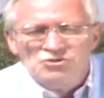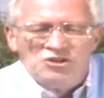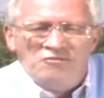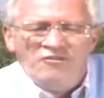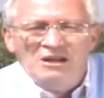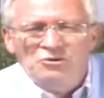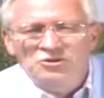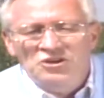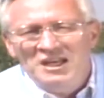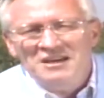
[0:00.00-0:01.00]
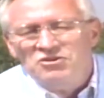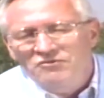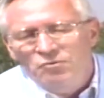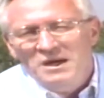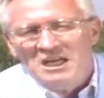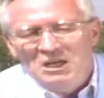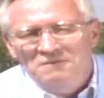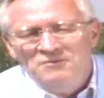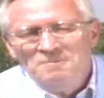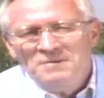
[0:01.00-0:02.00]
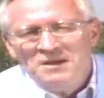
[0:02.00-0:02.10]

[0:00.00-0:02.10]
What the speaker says: years that followed the death of Wickliffe,